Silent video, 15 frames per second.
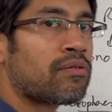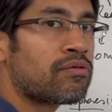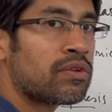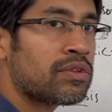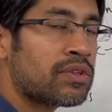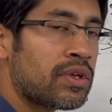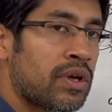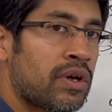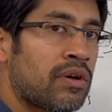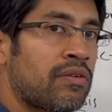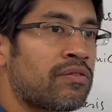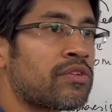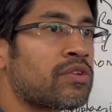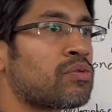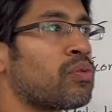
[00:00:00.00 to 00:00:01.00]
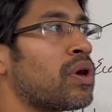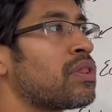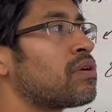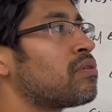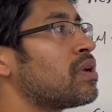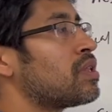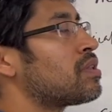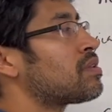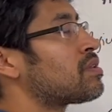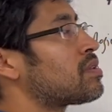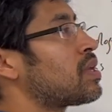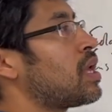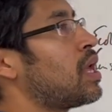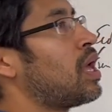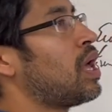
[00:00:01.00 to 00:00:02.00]
reserves, whether
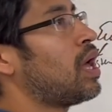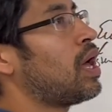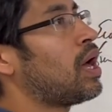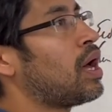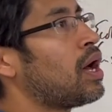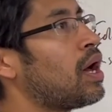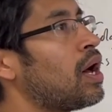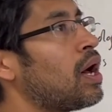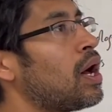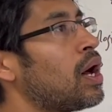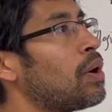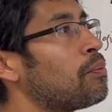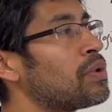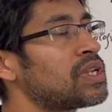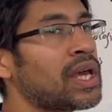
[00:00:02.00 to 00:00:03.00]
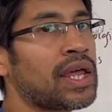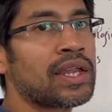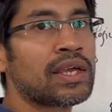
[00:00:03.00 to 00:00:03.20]
it's botanic